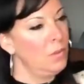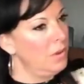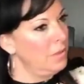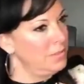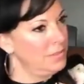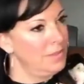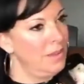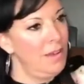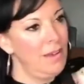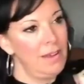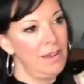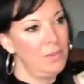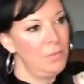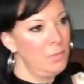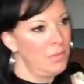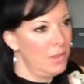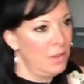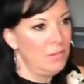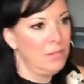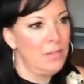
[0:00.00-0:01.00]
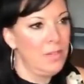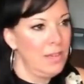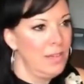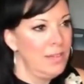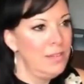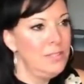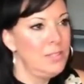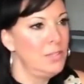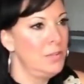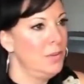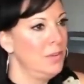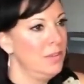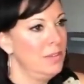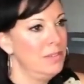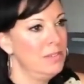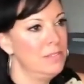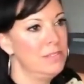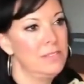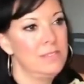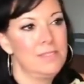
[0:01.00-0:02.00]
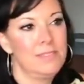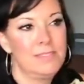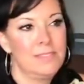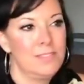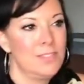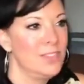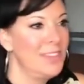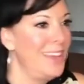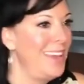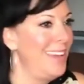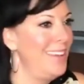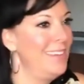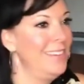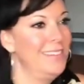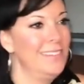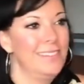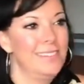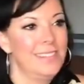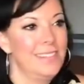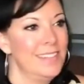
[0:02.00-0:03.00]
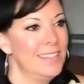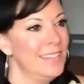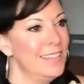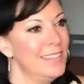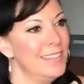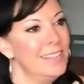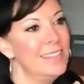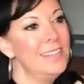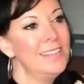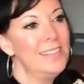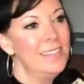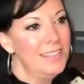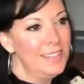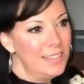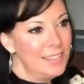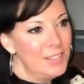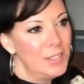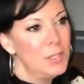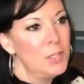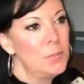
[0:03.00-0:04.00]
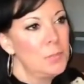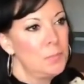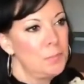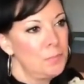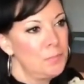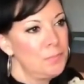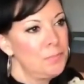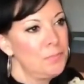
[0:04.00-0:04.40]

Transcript: aside without looking into it just look at it